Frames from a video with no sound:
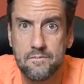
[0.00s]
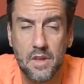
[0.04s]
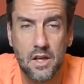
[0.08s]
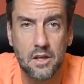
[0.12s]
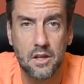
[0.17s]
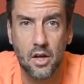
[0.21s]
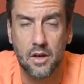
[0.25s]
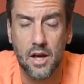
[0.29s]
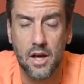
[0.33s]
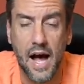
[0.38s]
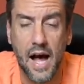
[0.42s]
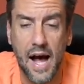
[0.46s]

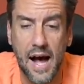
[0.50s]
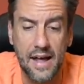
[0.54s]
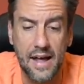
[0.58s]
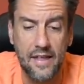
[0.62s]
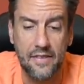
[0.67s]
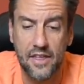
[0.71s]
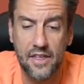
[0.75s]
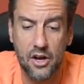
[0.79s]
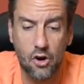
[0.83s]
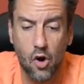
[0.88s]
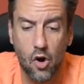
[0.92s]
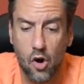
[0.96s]
Yeah, I,
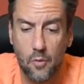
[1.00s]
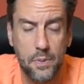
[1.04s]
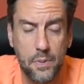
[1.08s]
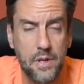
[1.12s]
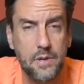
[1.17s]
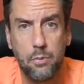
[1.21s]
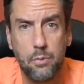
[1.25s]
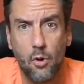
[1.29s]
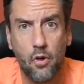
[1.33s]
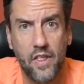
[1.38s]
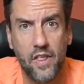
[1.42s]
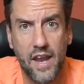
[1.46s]
there are
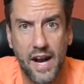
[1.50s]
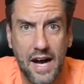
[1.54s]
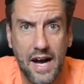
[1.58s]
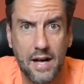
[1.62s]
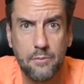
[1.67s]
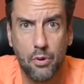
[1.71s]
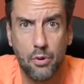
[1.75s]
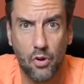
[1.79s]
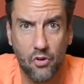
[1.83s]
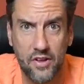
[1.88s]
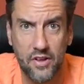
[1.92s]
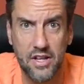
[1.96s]
people that I
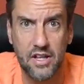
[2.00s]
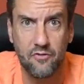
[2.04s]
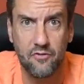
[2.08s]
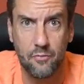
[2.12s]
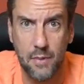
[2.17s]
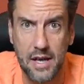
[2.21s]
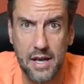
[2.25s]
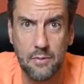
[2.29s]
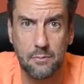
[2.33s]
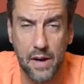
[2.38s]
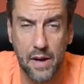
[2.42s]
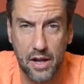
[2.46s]
believe
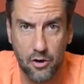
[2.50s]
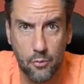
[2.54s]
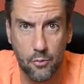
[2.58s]
make better